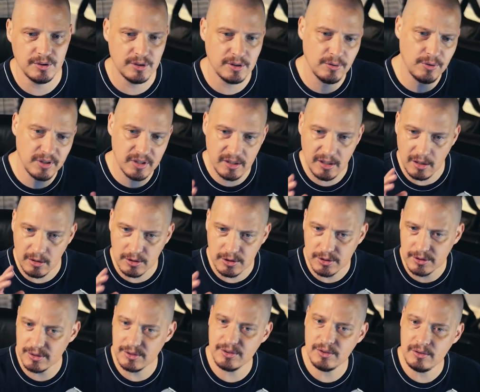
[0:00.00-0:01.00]
You know, the
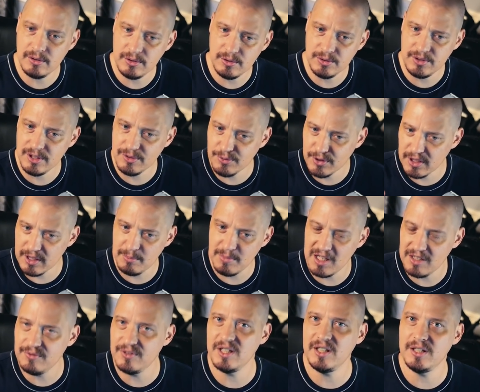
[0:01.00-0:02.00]
color is a little different in
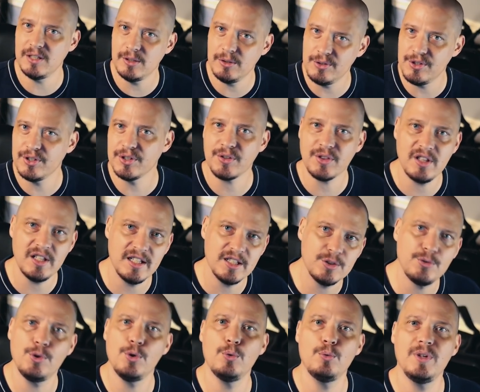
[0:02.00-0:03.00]
my videos here in the
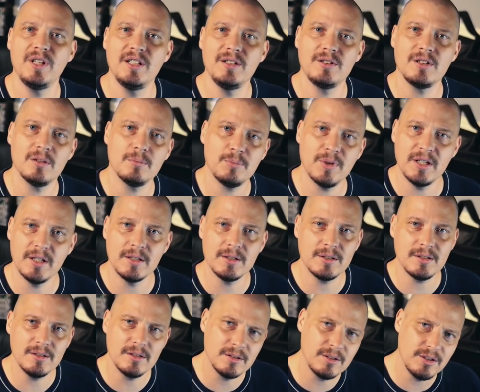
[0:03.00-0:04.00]
last few weeks compared
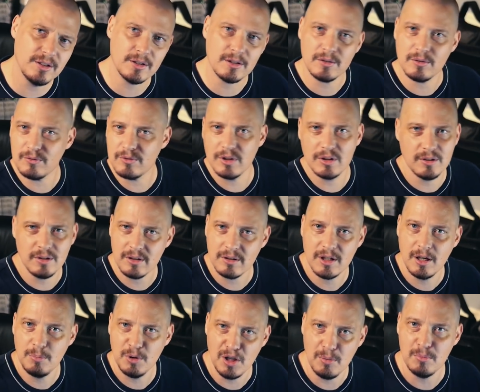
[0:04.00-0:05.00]
to, you know, a
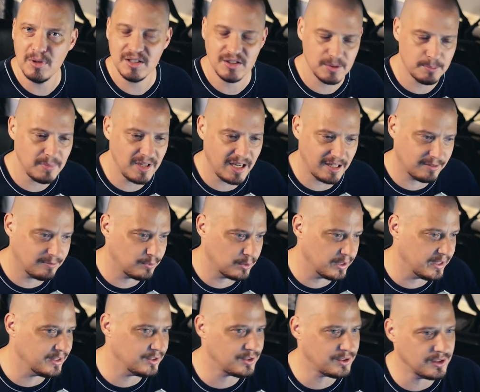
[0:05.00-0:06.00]
couple of months back, for
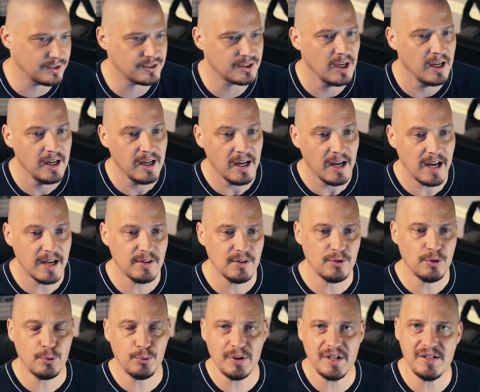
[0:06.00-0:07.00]
instance.
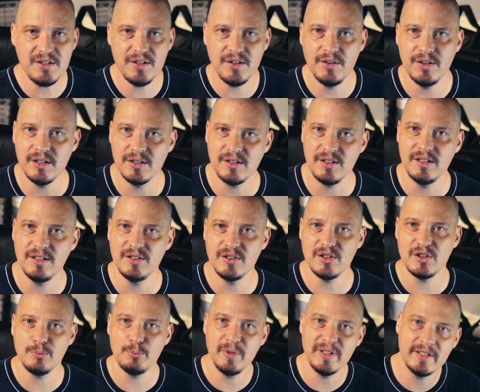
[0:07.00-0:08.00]
And the reason this
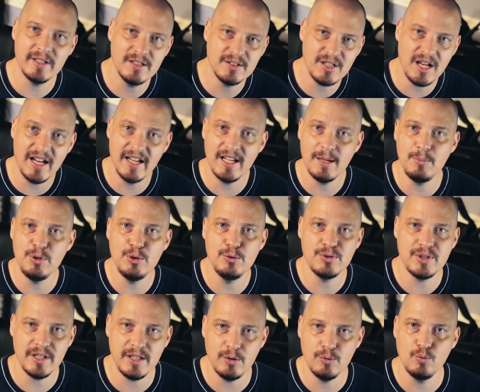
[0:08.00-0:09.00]
is because I am
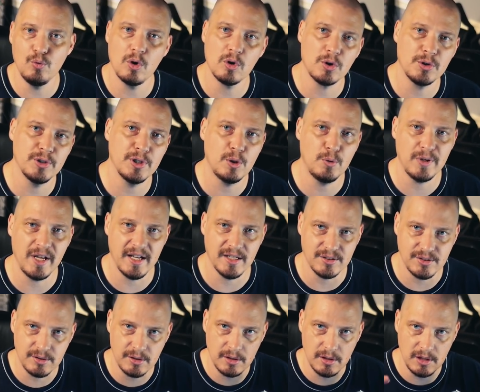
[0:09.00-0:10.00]
using what are known
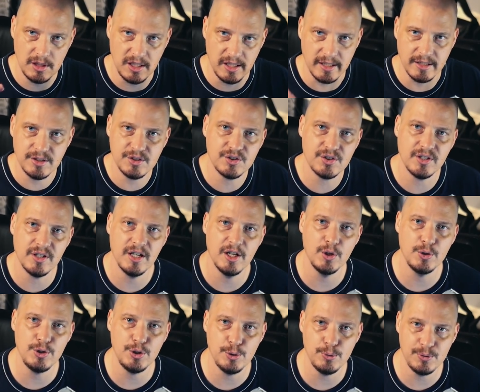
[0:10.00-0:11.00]
as LUTs,
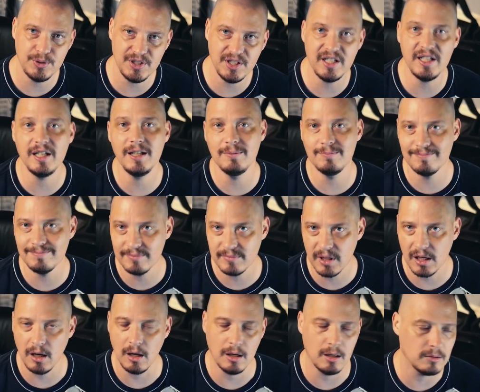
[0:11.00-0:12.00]
L-U-T.
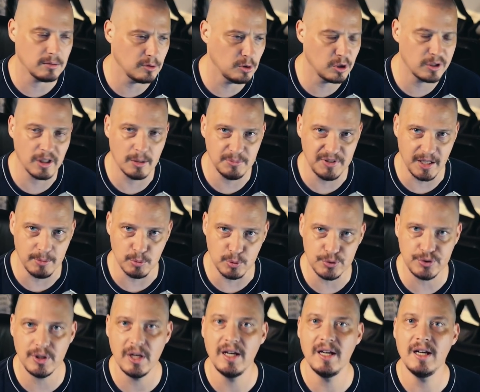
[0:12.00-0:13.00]
Lookup tables.